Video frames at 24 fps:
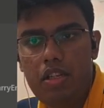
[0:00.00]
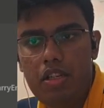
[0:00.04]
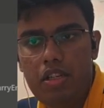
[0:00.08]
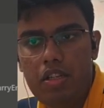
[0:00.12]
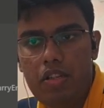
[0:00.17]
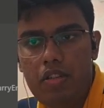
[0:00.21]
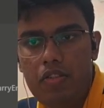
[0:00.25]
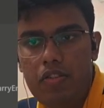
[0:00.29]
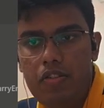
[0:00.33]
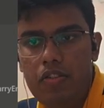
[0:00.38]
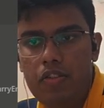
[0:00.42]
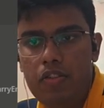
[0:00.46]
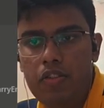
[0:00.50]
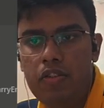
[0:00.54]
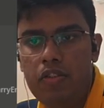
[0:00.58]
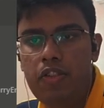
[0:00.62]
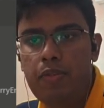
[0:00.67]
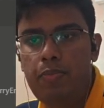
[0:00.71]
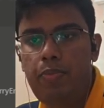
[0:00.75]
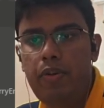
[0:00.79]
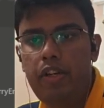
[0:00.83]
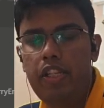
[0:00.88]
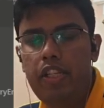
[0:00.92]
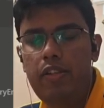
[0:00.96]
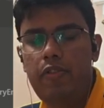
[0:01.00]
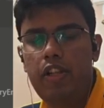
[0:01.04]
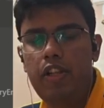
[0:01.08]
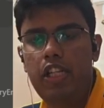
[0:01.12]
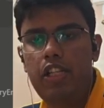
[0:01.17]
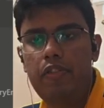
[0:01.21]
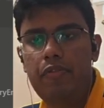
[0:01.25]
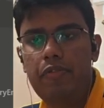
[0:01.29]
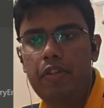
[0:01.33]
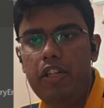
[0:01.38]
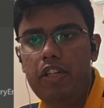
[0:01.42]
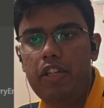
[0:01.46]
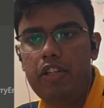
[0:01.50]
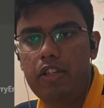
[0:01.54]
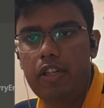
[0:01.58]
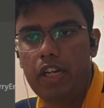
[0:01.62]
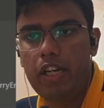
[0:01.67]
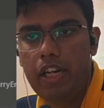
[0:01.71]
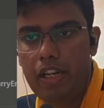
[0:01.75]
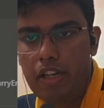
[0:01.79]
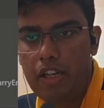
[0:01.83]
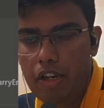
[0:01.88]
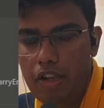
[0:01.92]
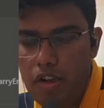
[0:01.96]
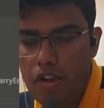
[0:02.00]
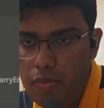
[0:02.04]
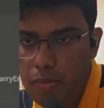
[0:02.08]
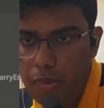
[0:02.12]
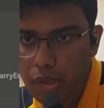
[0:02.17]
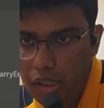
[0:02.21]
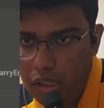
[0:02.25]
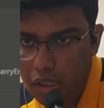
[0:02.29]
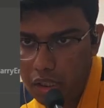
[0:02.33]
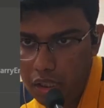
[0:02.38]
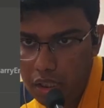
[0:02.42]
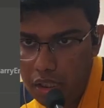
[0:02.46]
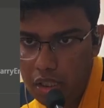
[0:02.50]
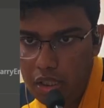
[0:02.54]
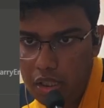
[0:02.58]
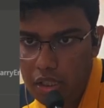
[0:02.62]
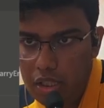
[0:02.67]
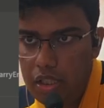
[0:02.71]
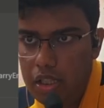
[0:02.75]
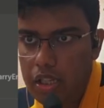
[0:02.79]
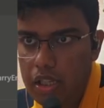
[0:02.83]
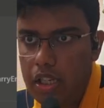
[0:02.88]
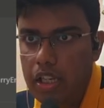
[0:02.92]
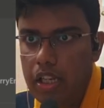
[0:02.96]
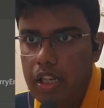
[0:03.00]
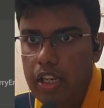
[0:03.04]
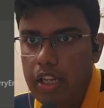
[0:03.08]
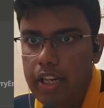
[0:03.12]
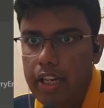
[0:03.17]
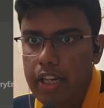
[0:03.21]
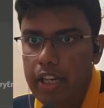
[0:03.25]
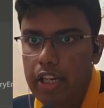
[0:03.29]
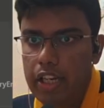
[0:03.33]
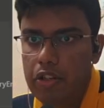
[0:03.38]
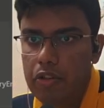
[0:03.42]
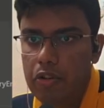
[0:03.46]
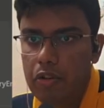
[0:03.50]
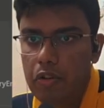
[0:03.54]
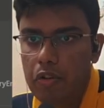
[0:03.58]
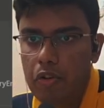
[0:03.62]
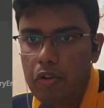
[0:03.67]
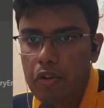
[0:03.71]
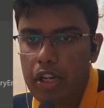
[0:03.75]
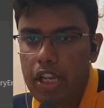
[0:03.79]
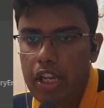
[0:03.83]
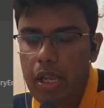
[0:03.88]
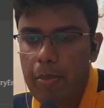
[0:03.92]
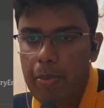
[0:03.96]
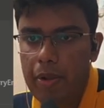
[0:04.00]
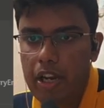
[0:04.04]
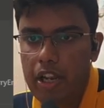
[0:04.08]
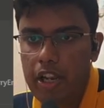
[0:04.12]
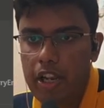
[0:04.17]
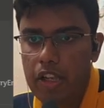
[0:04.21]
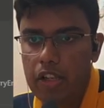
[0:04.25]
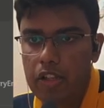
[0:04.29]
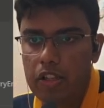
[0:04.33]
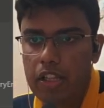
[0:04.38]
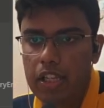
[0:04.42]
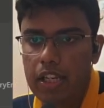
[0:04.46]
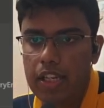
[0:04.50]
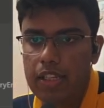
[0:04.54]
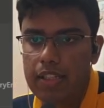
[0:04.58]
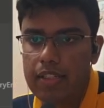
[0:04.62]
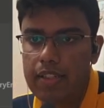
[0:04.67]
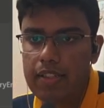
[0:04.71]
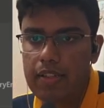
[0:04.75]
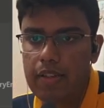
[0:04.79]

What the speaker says: So it's pretty well defended right now, but I need to keep an eye on things